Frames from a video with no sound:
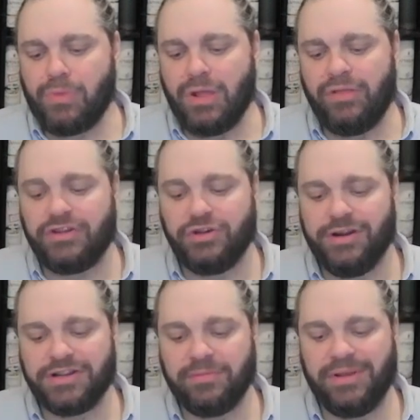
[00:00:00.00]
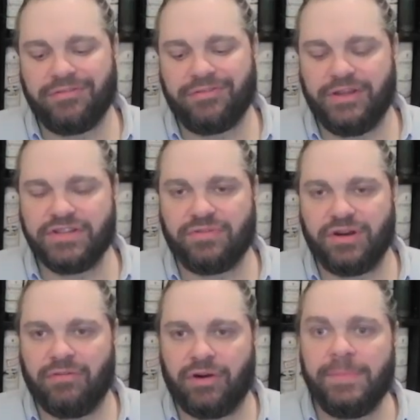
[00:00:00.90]
that you're not going to be able to find this
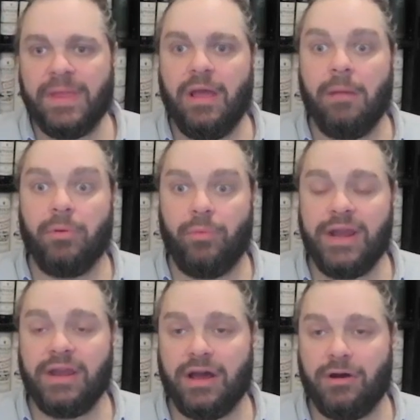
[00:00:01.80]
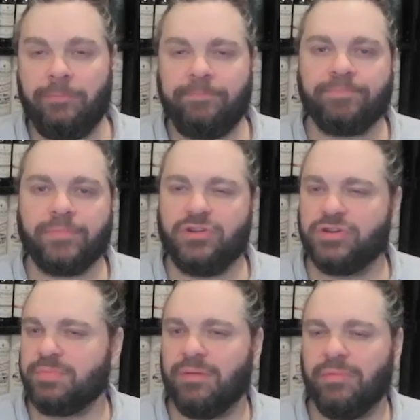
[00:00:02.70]
forever. Right now,
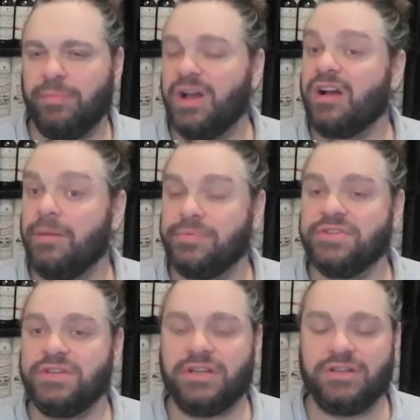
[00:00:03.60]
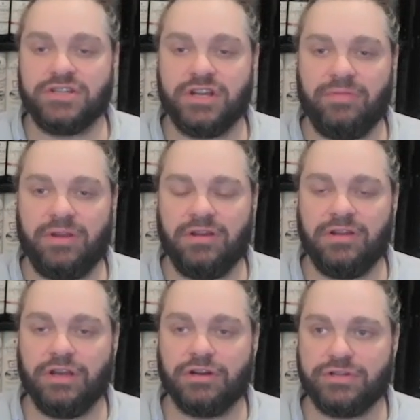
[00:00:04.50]
there's probably a couple sitting on the shelf at a
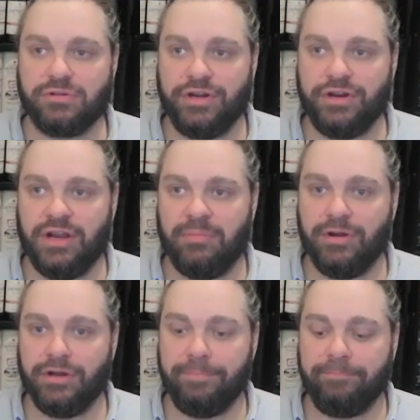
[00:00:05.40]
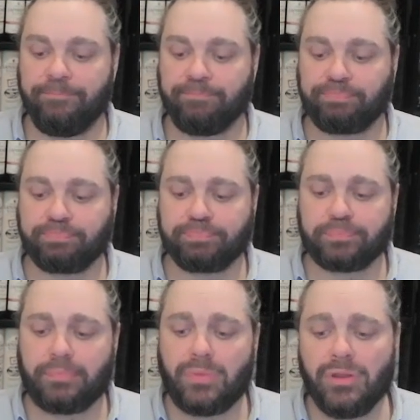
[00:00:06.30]
good liquor store in your neighborhood.
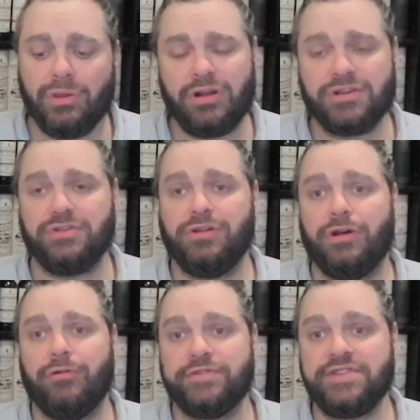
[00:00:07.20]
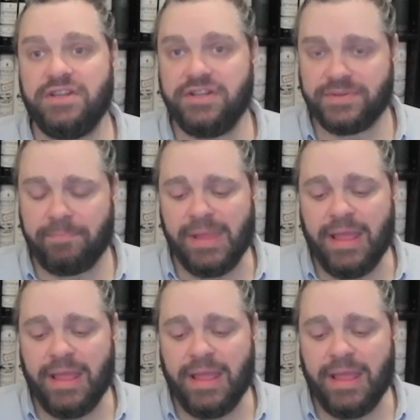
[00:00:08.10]
You can also look overseas.